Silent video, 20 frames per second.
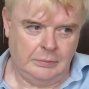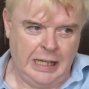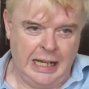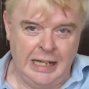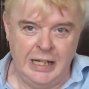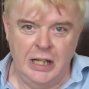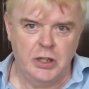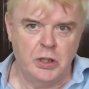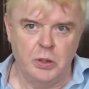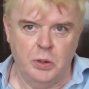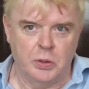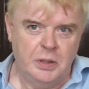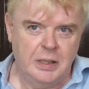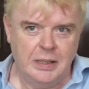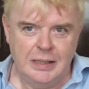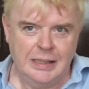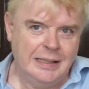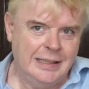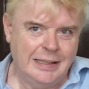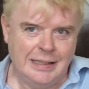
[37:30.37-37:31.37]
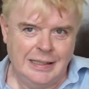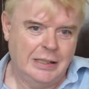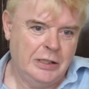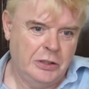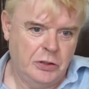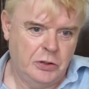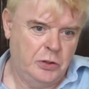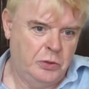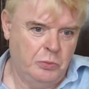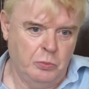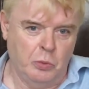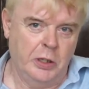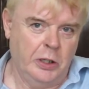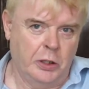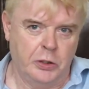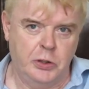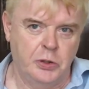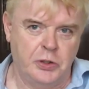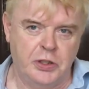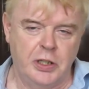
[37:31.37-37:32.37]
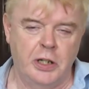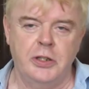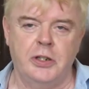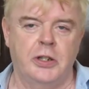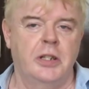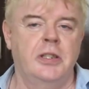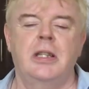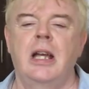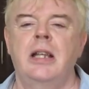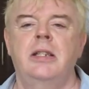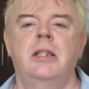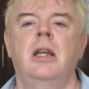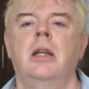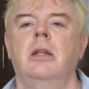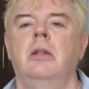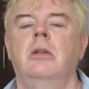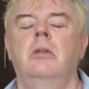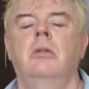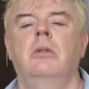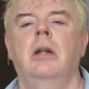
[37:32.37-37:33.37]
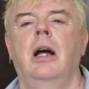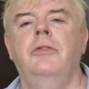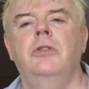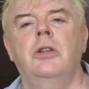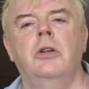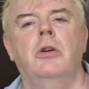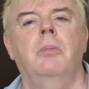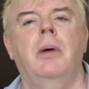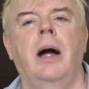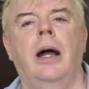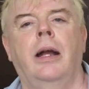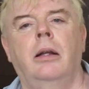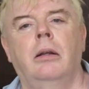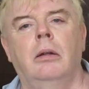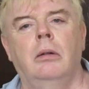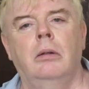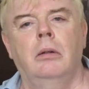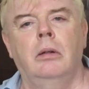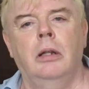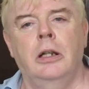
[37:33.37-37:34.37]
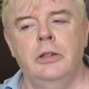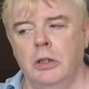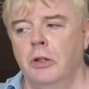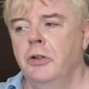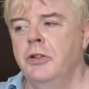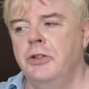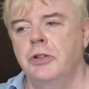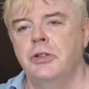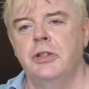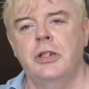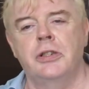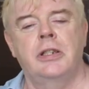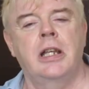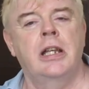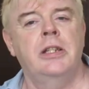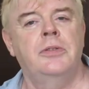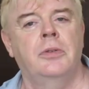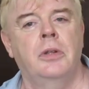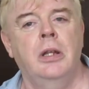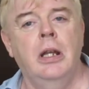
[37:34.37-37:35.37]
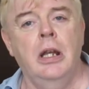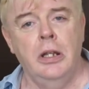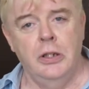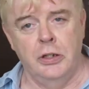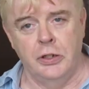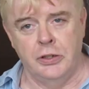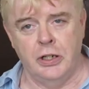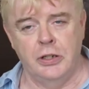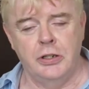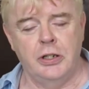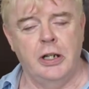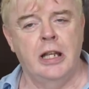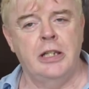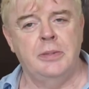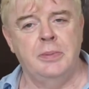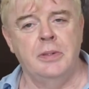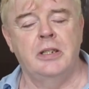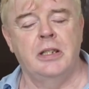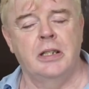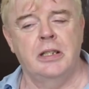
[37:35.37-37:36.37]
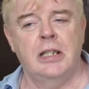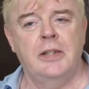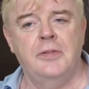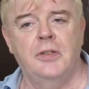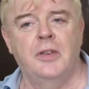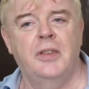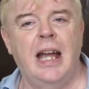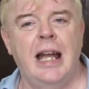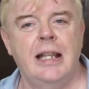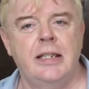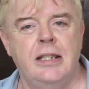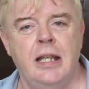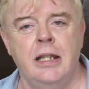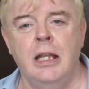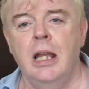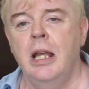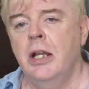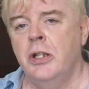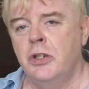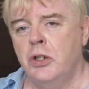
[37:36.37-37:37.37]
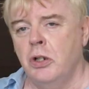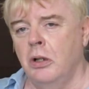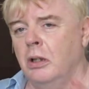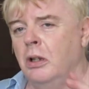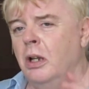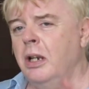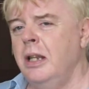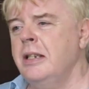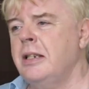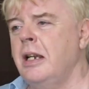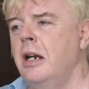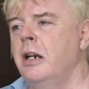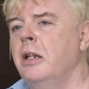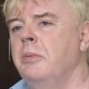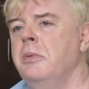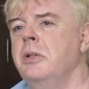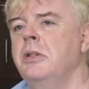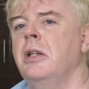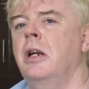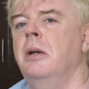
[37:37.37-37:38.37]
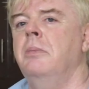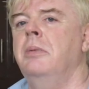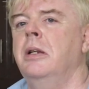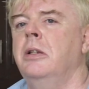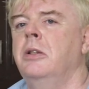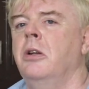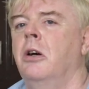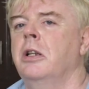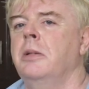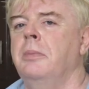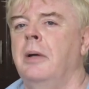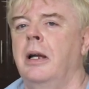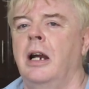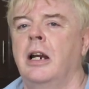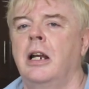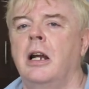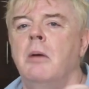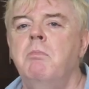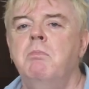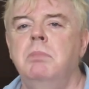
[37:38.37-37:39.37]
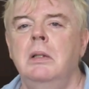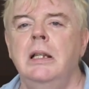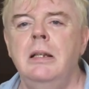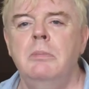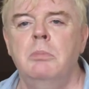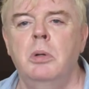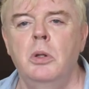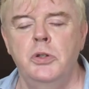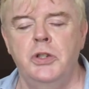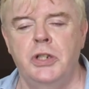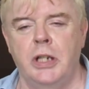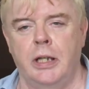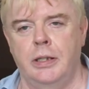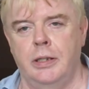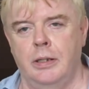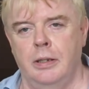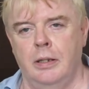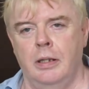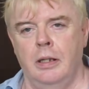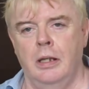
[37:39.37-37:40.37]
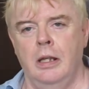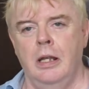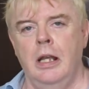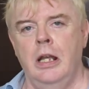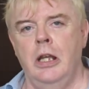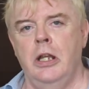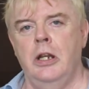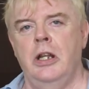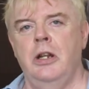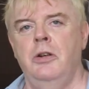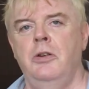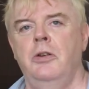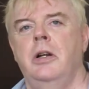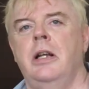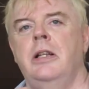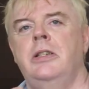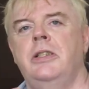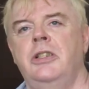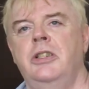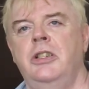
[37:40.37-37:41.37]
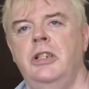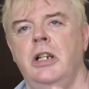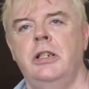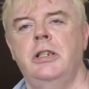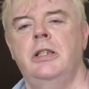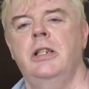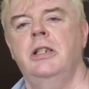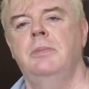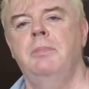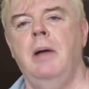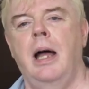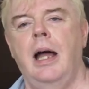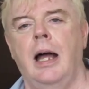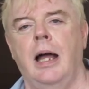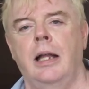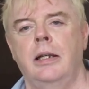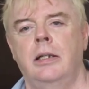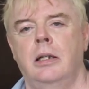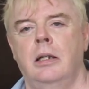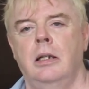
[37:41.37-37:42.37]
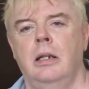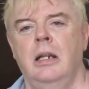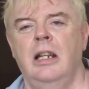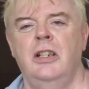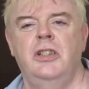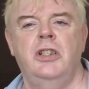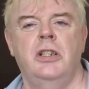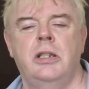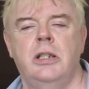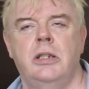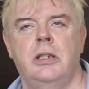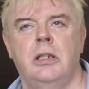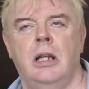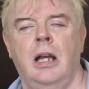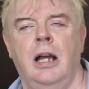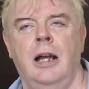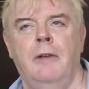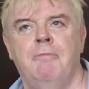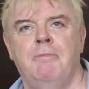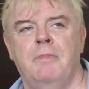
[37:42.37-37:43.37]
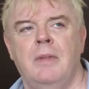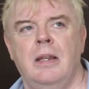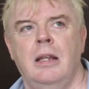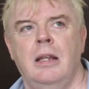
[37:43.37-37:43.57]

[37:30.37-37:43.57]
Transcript: initial one or two surgeries, that's it. You don't have to go back. As long as you're successful, your surgery has been successful, that's it. So a lot of these arguments that are being talked about are complete bullshit. You, you know, it's just as bad, it's just as um,